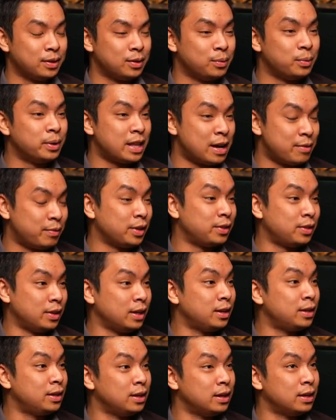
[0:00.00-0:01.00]
with
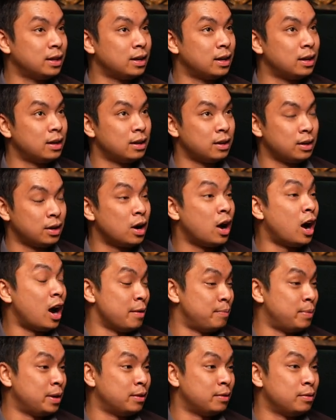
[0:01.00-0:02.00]
everything, you know,
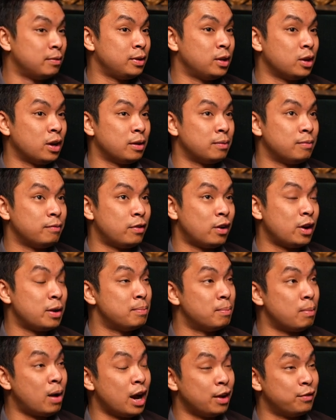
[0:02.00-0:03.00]
I've been, you know, very
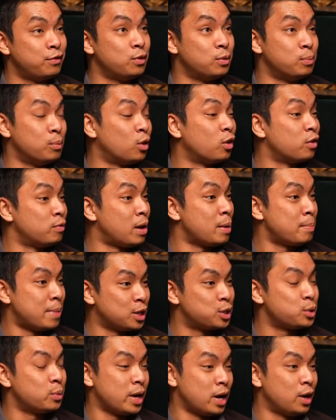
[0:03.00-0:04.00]
mindful more of my
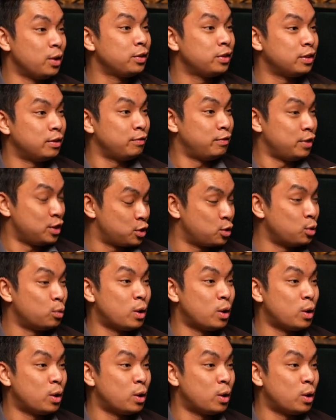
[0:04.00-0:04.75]
mental health and physical